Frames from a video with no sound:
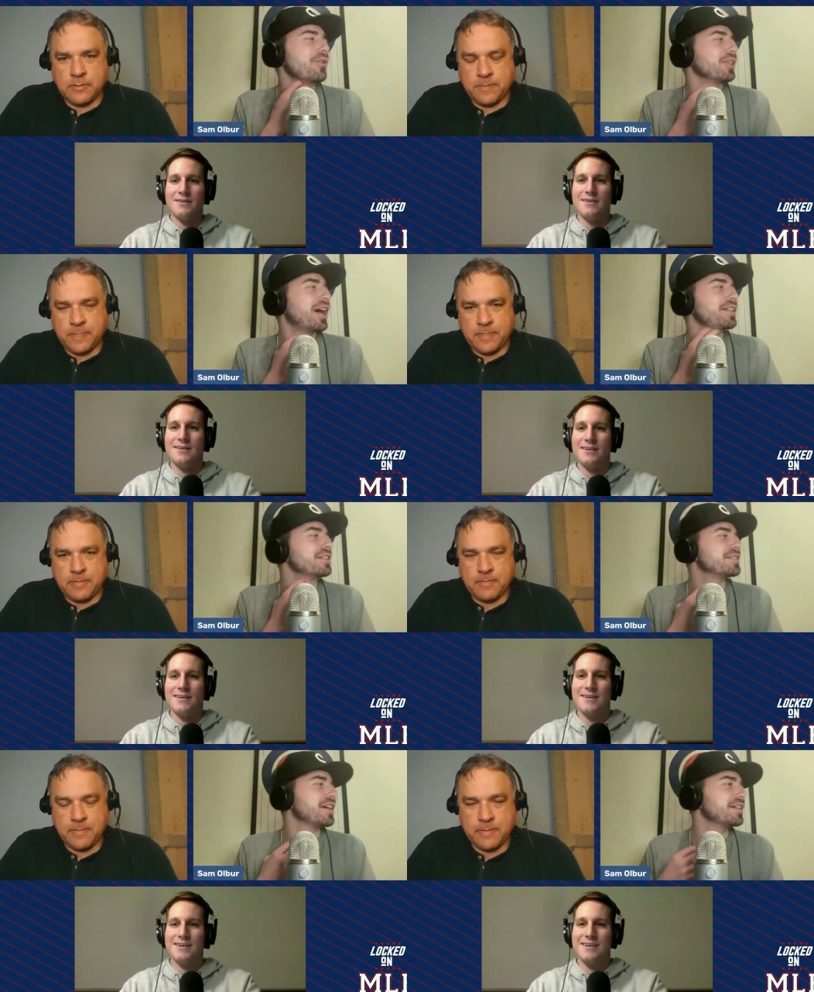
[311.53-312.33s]
Speaker 1: know a lot
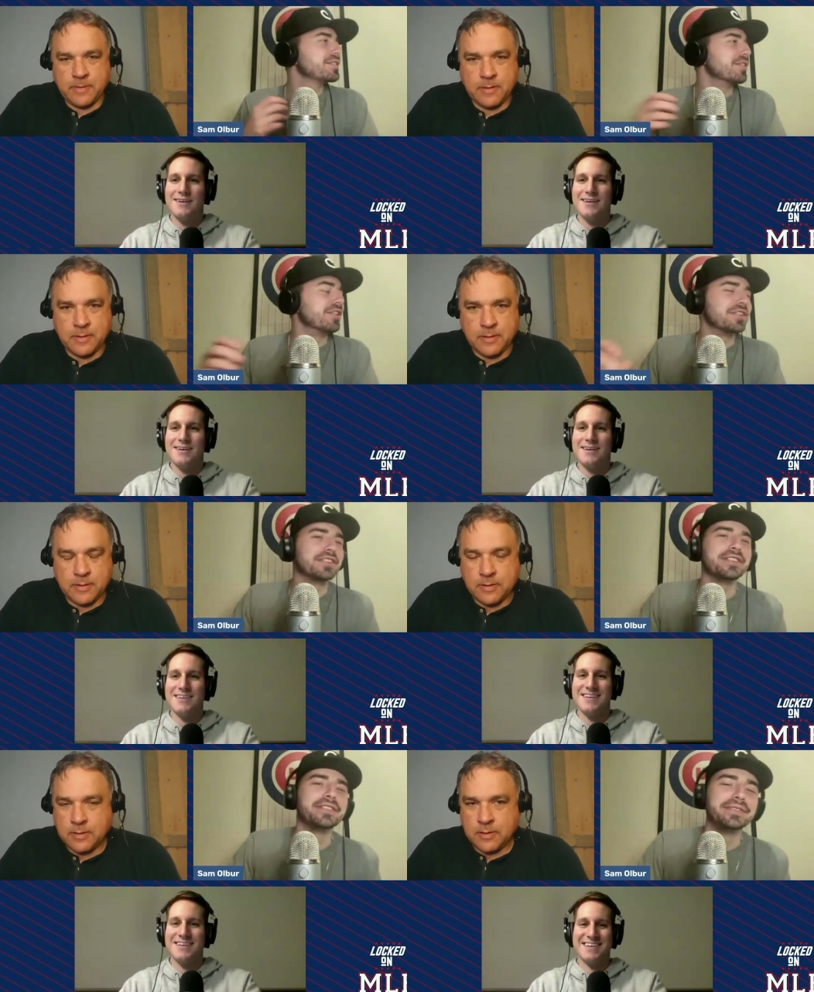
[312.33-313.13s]
of these
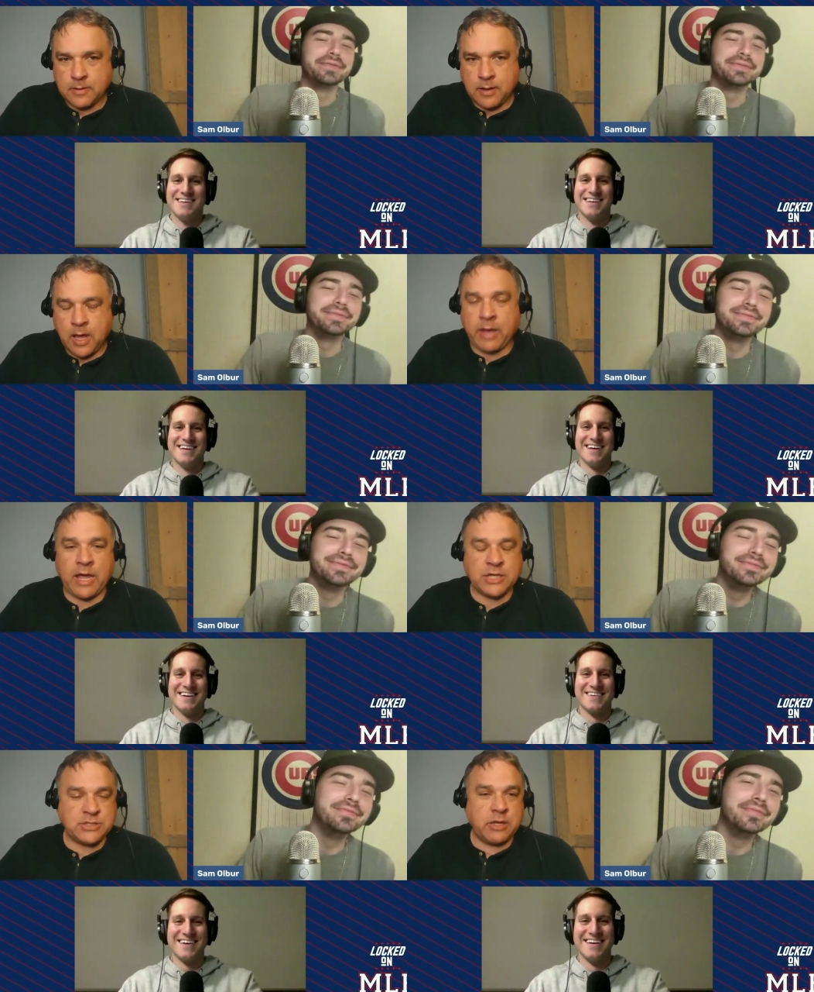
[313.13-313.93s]
answers.
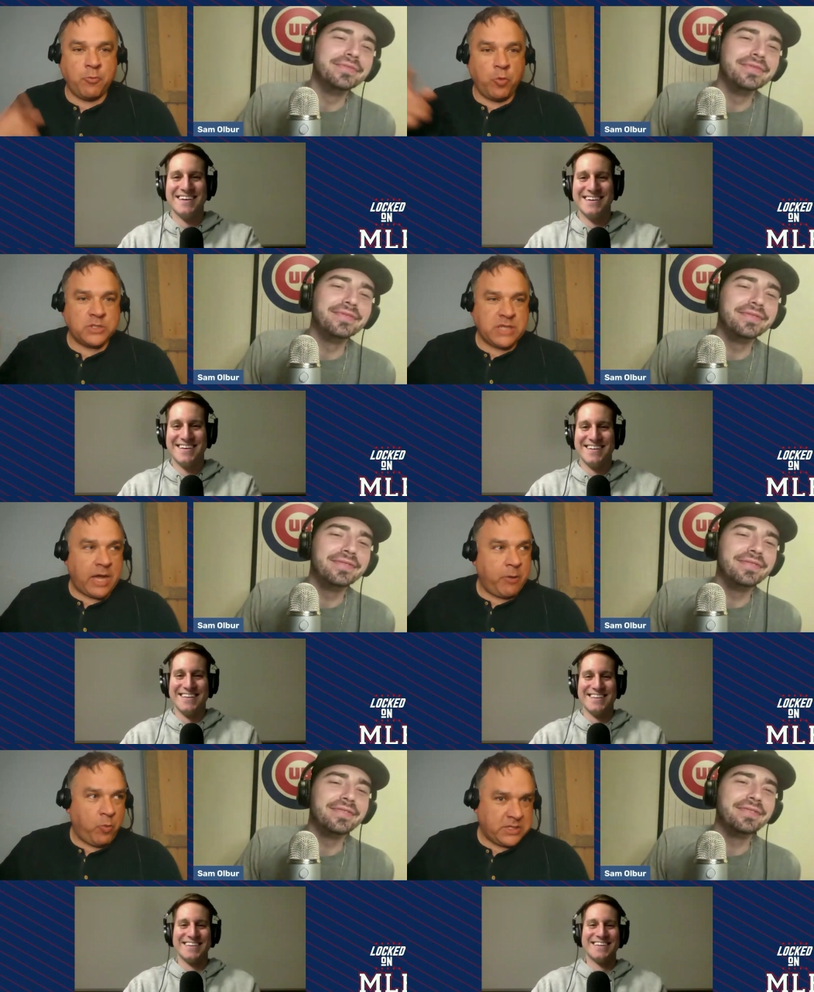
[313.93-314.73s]
Speaker 2: I actually was.
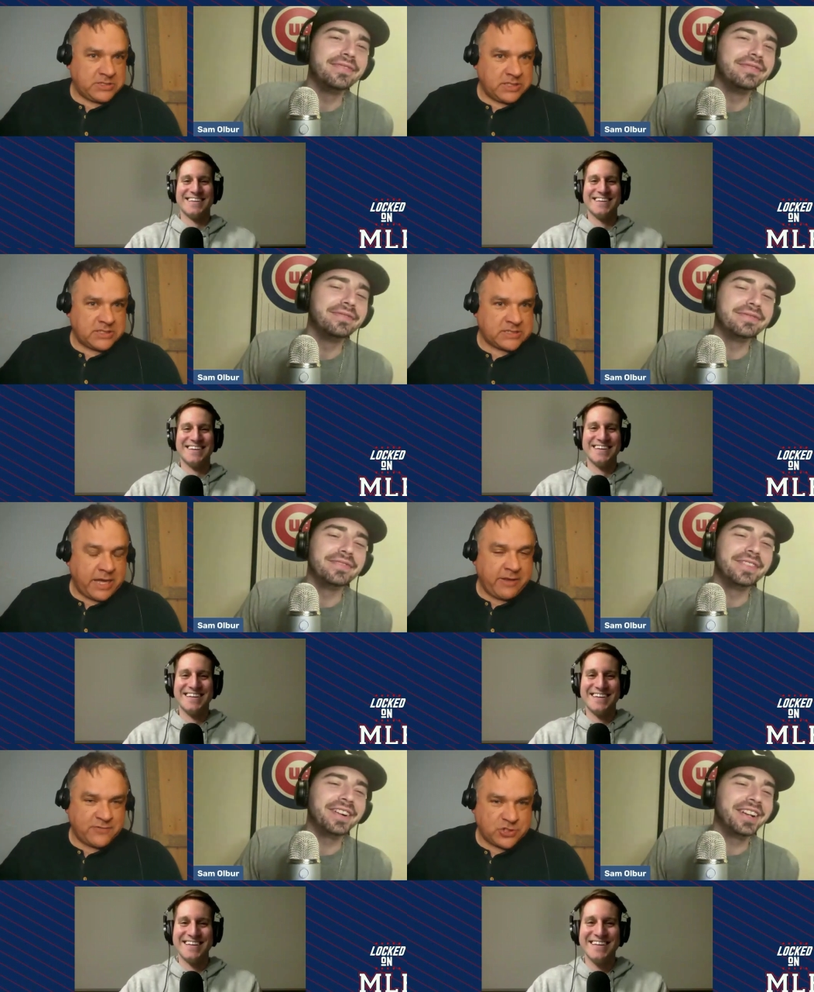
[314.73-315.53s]
I went to the
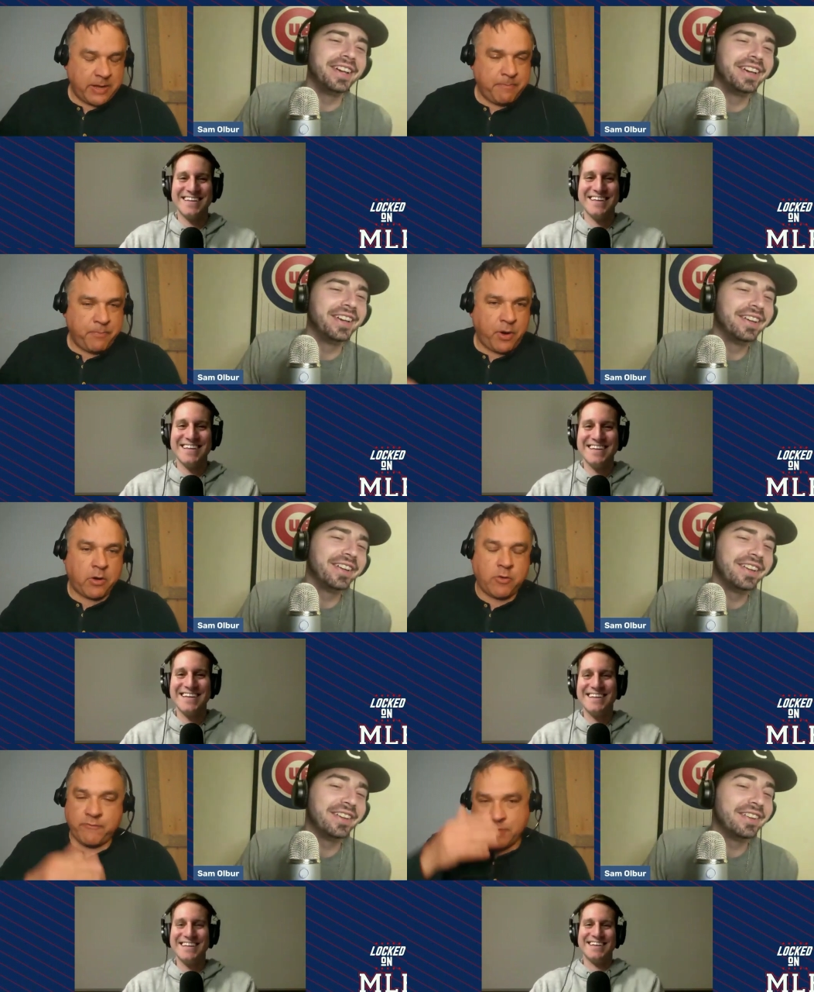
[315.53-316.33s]
site of Shibe
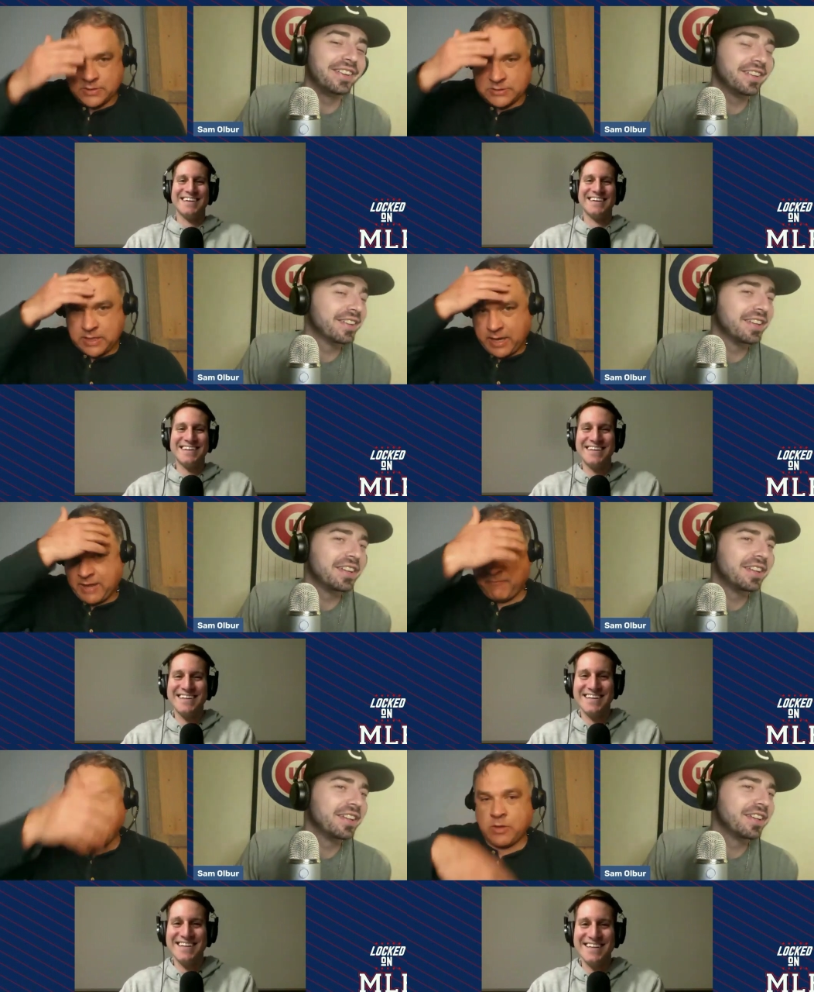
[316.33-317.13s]
Park over this.
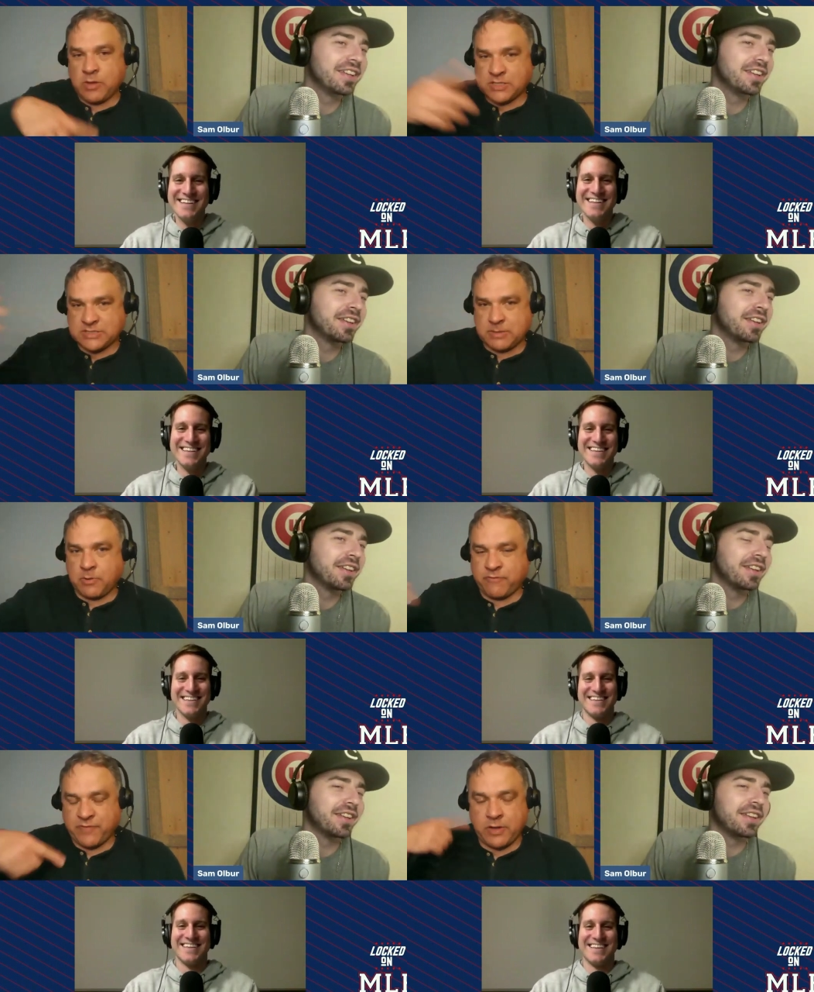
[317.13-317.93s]
I did a
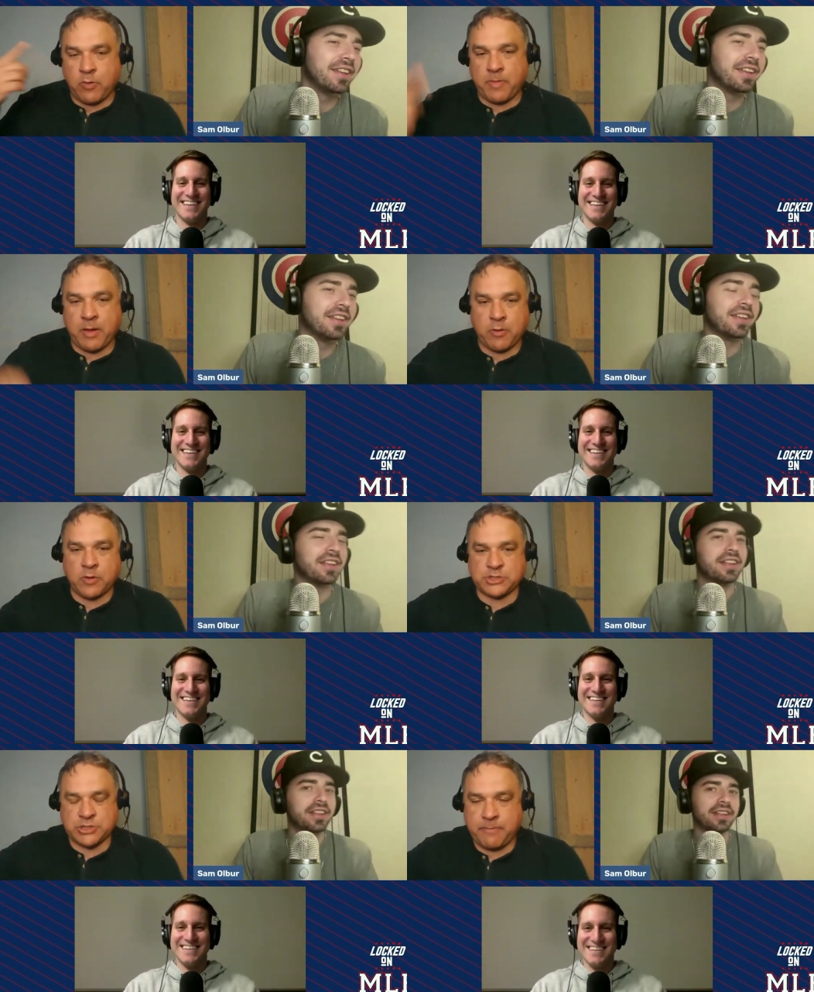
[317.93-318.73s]
similar video about
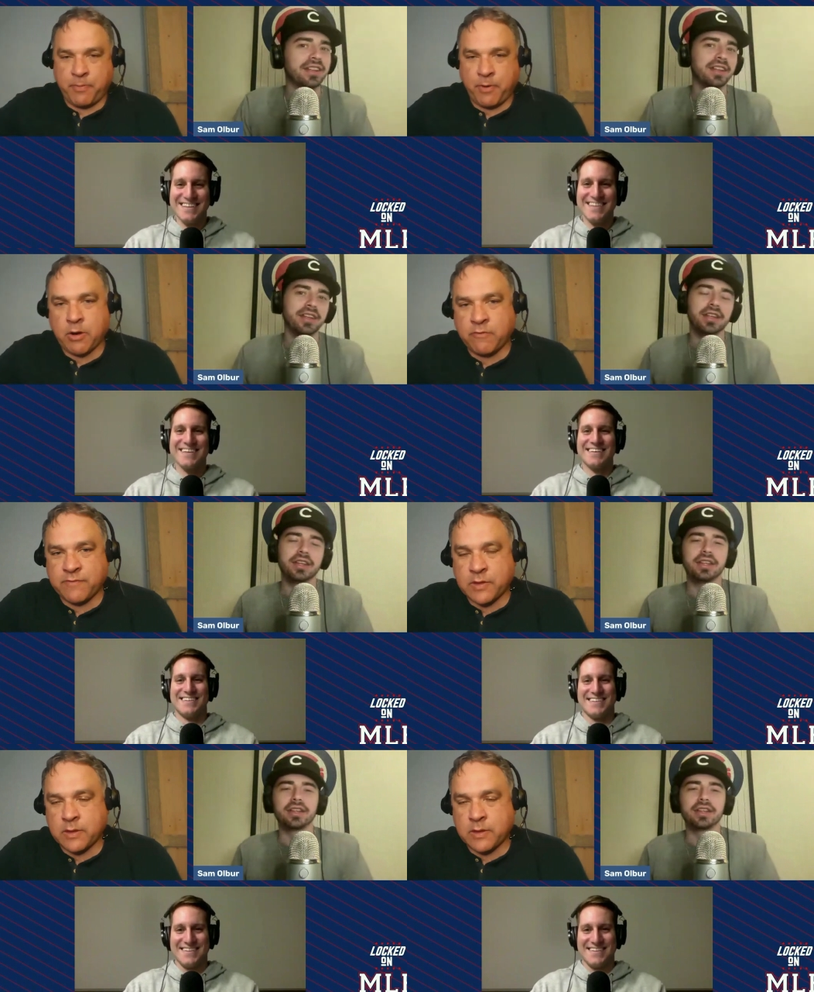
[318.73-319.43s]
going to Shibe Park over